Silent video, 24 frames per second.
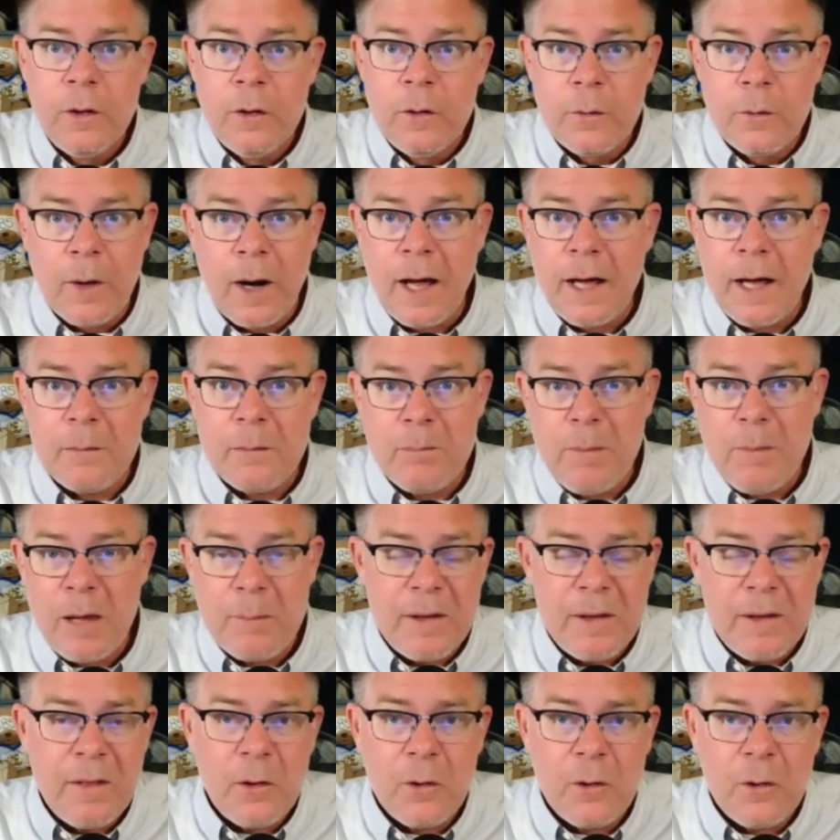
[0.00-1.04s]
right,
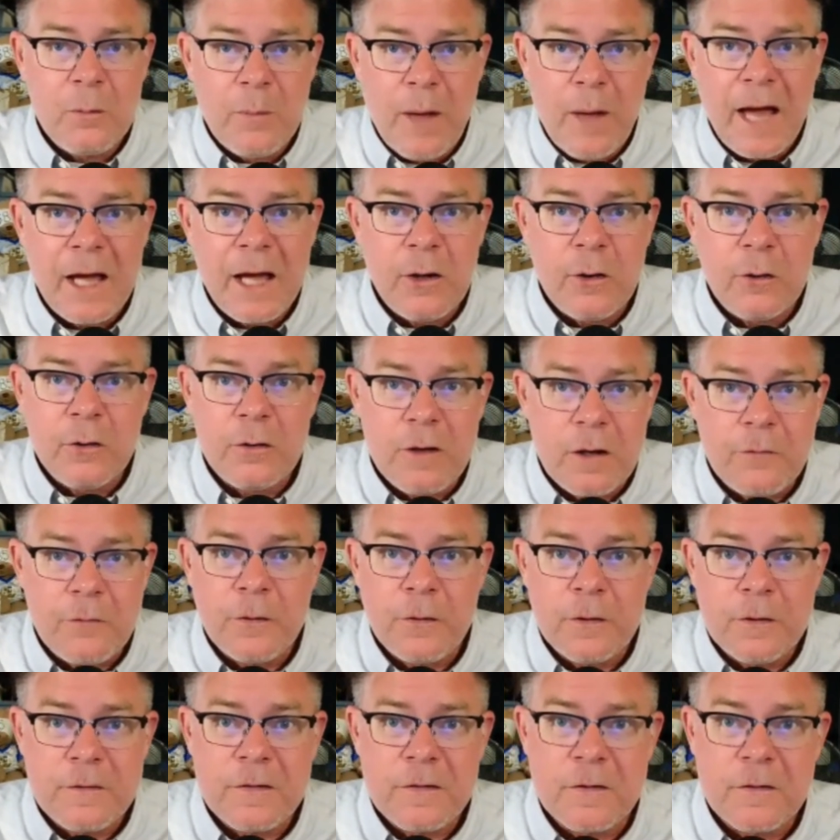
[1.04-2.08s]
maybe little minor
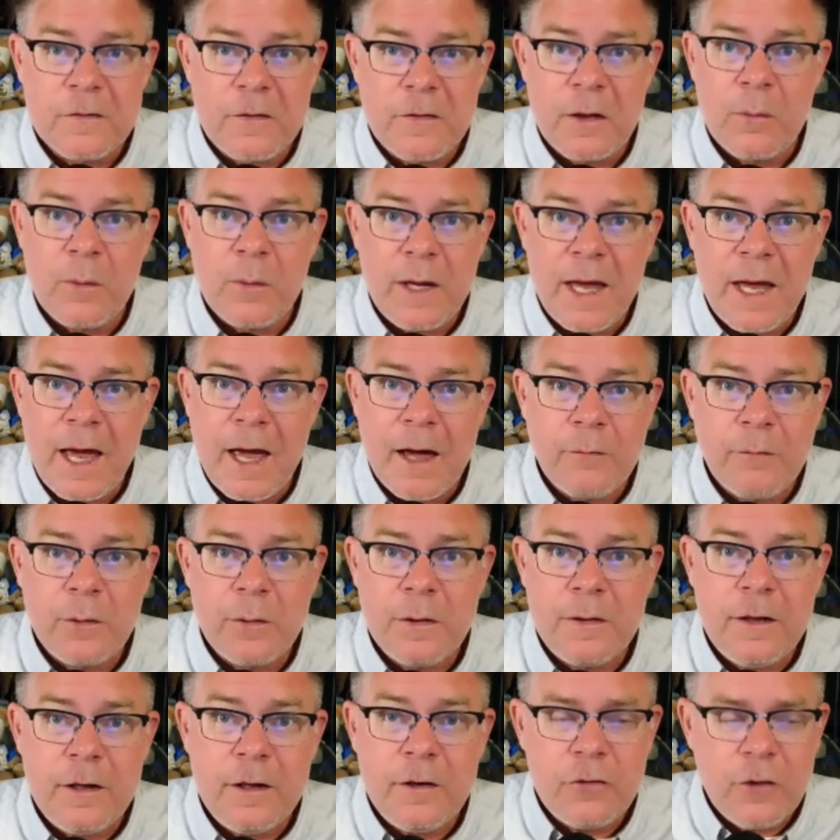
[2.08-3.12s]
differences that we have
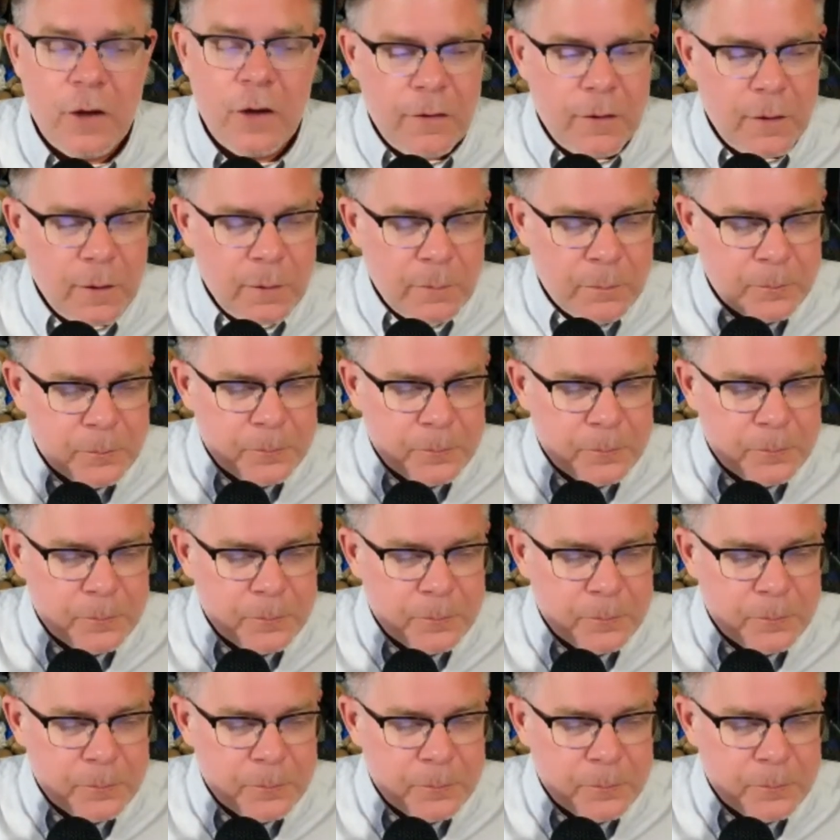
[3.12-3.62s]
with each other,